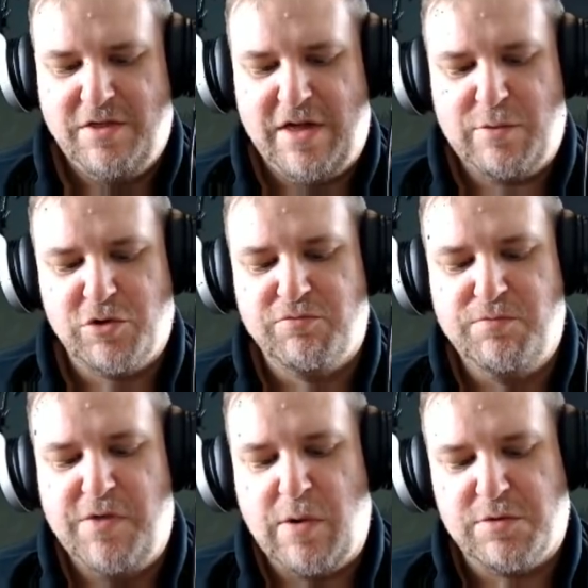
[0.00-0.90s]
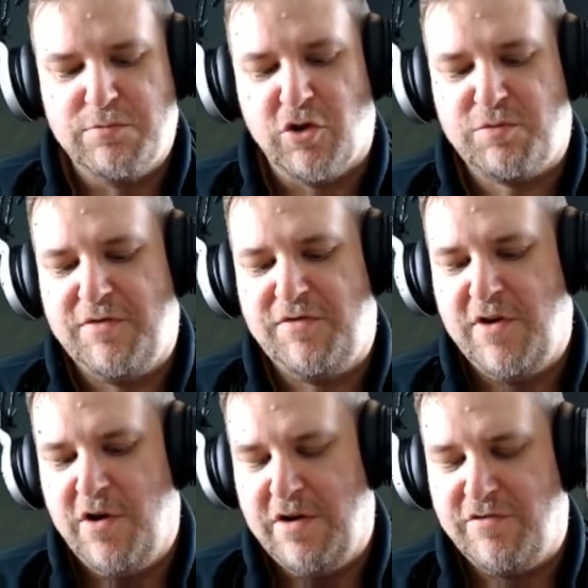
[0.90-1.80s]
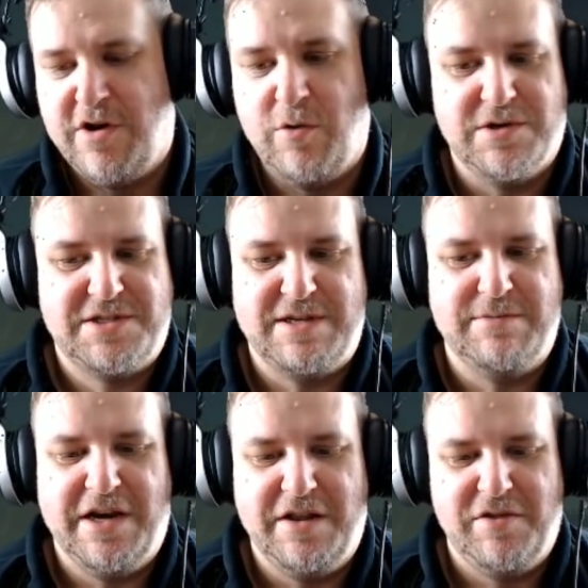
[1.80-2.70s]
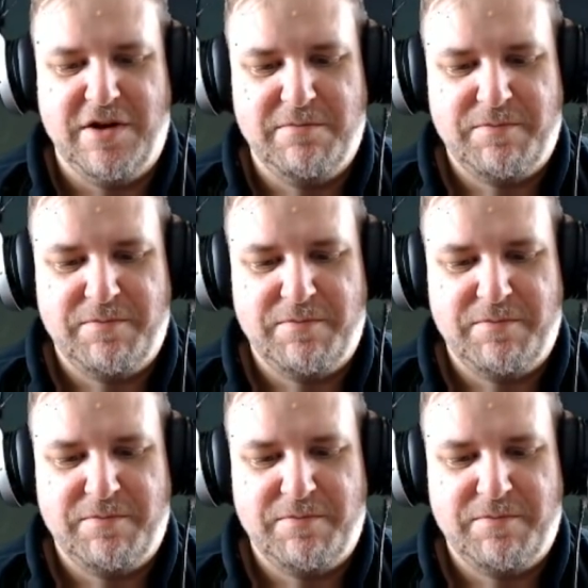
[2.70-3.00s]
They would much prefer it if no one simmed anything.